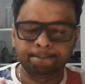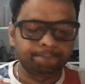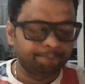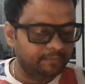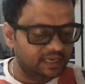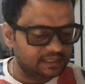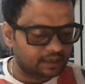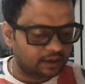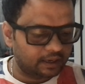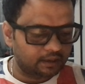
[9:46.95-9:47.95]
these
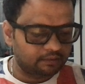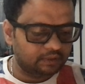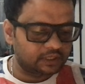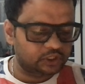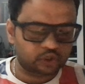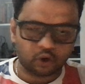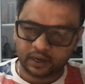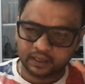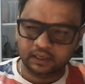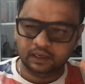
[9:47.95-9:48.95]
are the
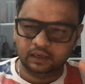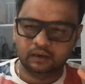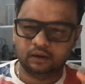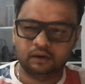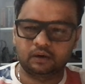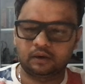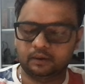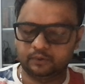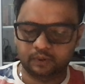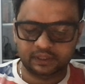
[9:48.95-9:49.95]
historical,
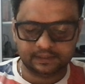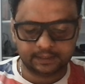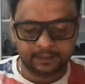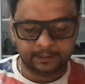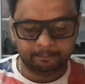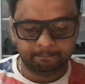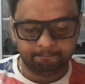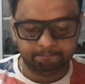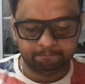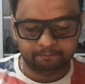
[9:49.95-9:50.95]
you can say,
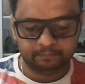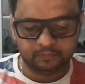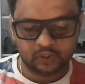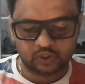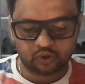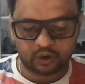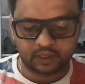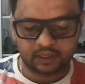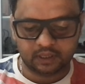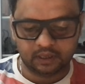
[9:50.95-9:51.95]

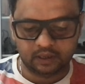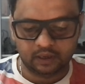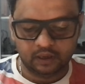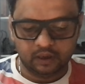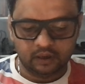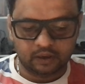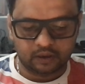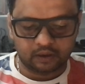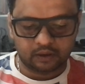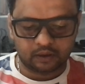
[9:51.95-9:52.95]
historical
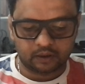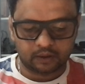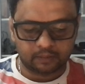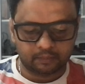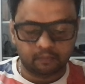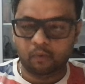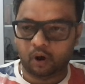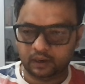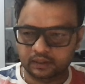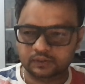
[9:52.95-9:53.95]

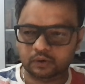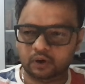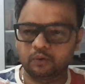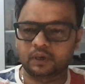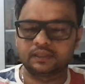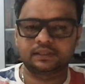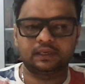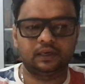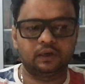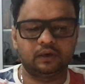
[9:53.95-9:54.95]
models, or you can
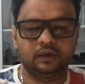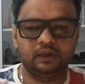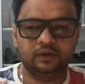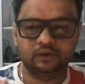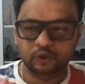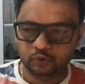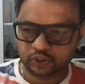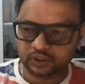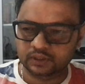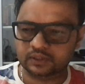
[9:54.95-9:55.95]
say
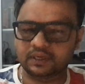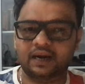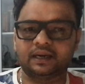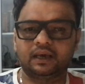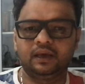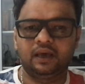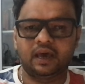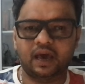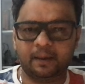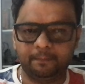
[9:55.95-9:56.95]
intuitions that
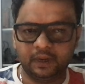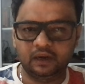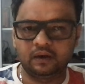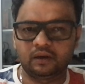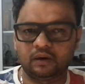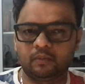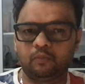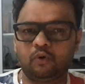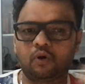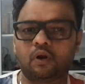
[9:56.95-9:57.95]
have been
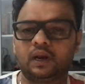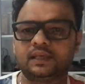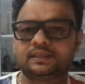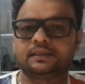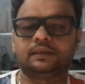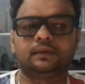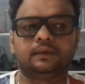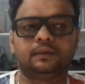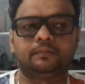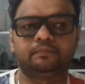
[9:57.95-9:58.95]
more or less
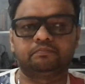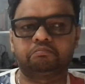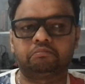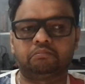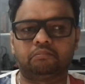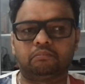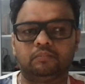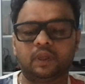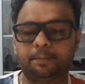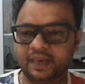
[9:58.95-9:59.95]

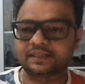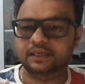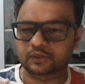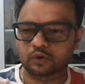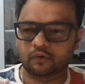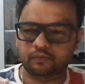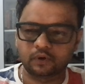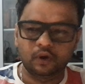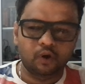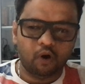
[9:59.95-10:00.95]
the basics of
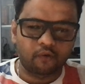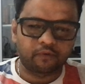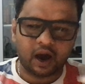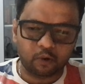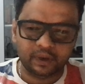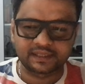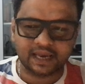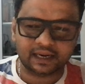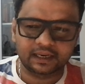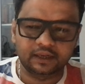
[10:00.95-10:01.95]
of how
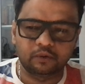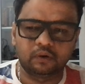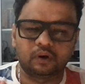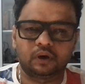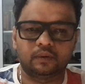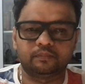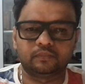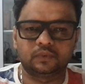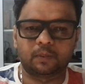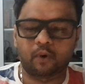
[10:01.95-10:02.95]
exactly
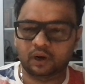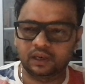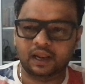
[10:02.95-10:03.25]
the model